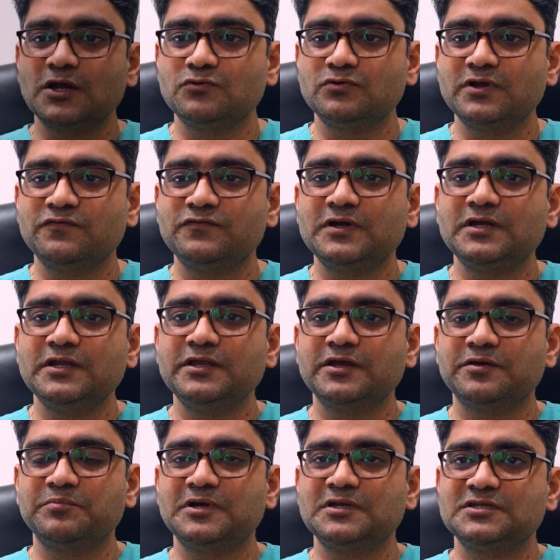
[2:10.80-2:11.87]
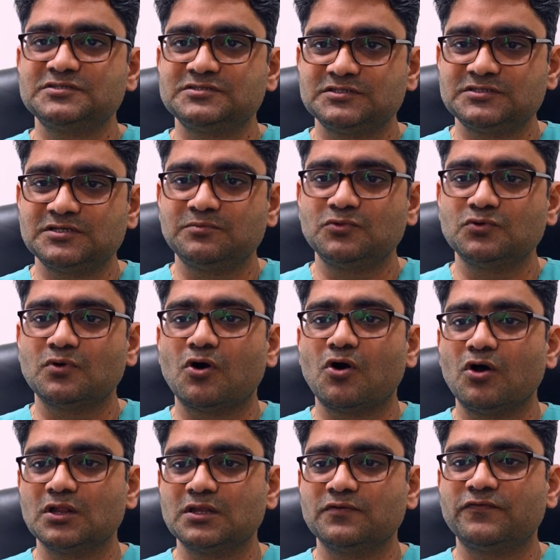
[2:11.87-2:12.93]
like to definitely recommend this system to
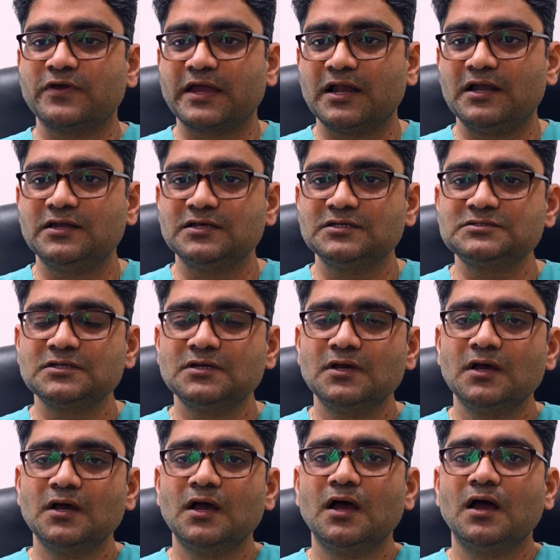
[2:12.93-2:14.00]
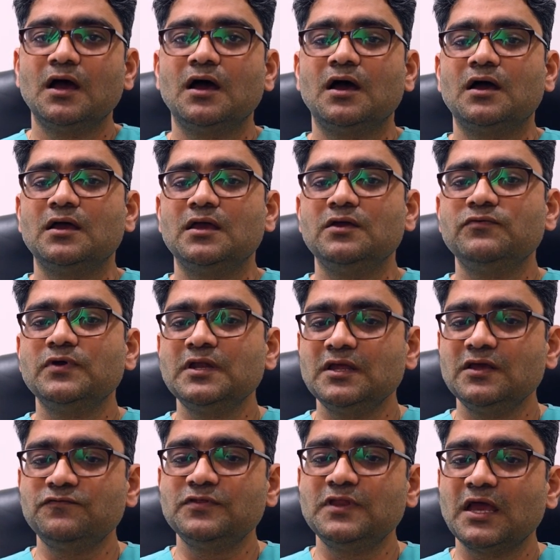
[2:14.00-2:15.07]
all the faculties, even
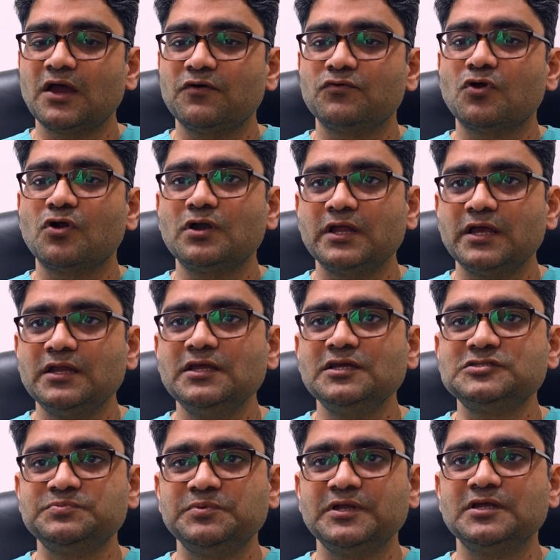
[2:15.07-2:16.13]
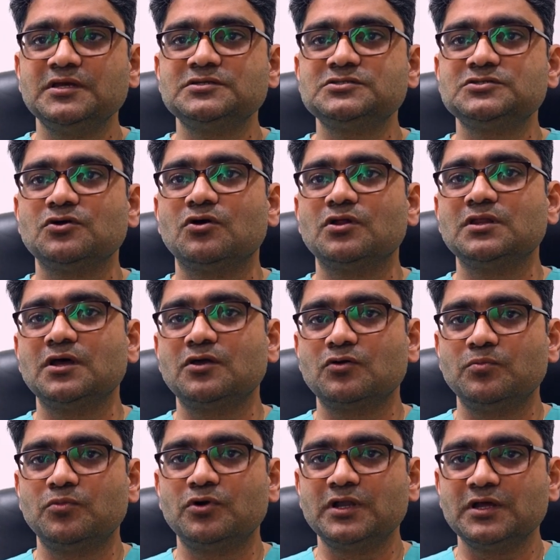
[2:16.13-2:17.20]
if they have not any experience on the
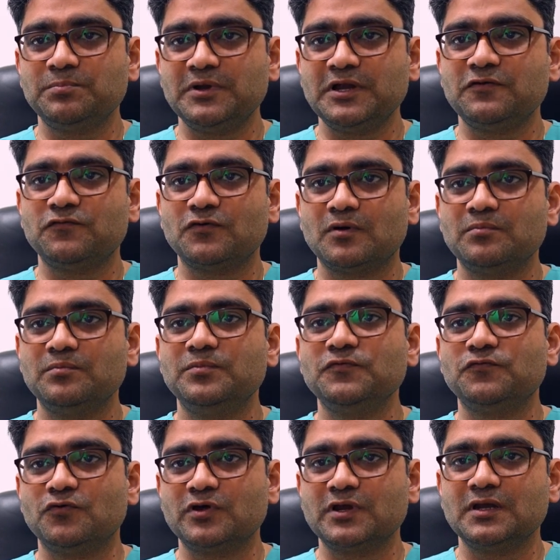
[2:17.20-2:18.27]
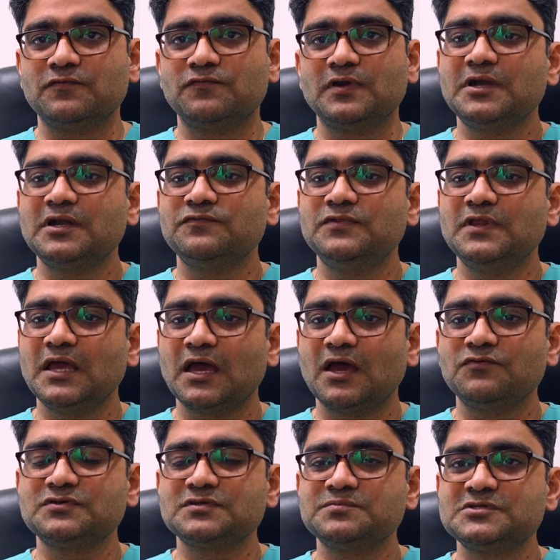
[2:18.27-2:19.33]
robotic platform before enough, but if they
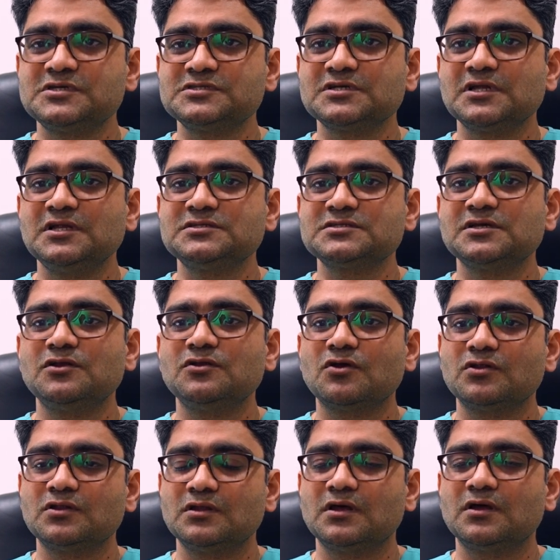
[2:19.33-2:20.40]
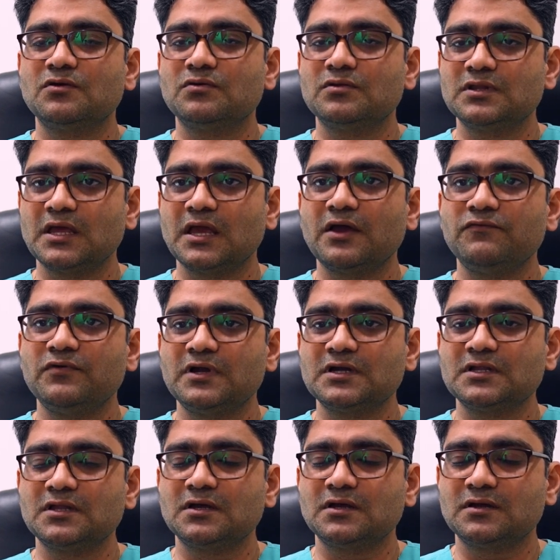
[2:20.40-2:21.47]
have some surgical skill on the, they have
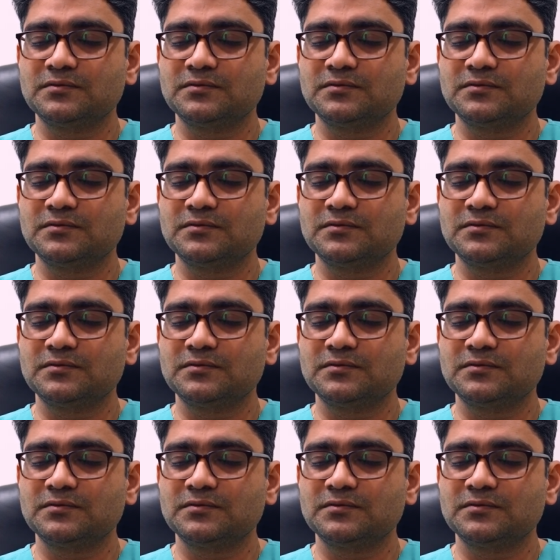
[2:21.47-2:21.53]
learned the